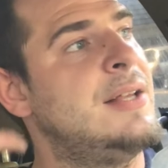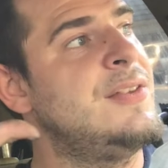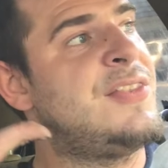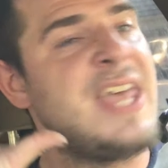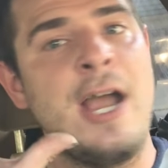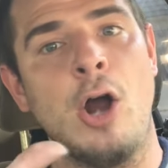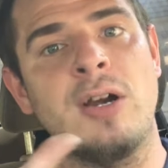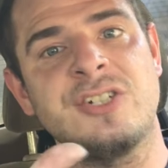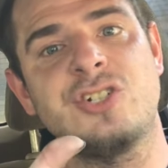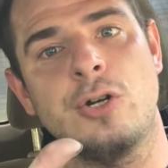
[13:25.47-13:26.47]
they
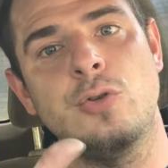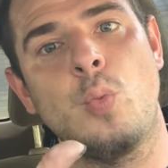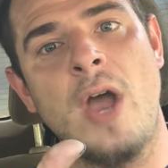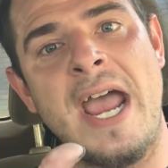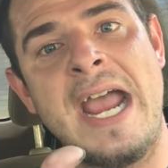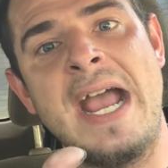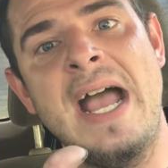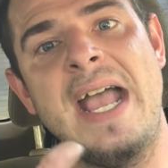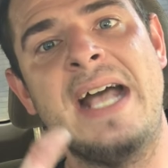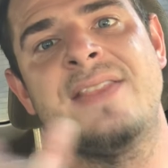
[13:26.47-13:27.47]
are a certain way,
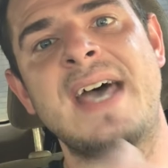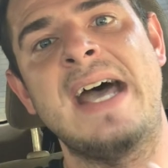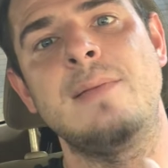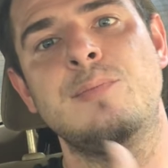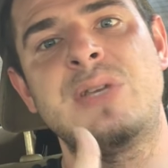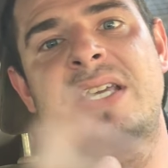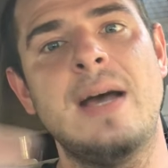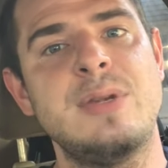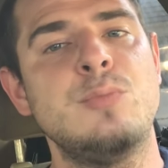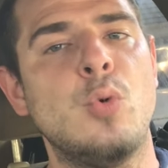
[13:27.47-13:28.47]
and that
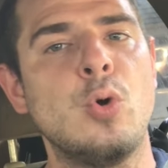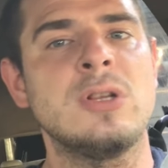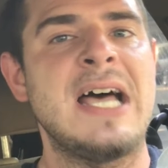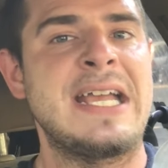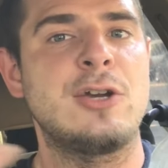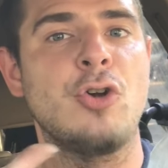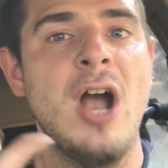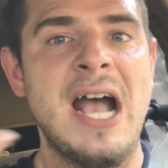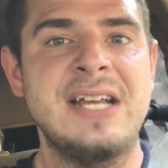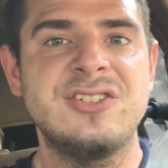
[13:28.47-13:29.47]
becoming more like
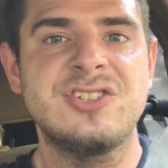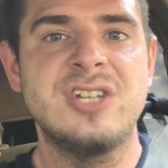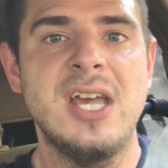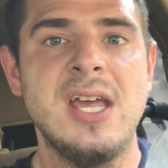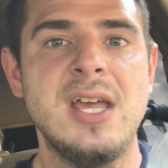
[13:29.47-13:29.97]
Christ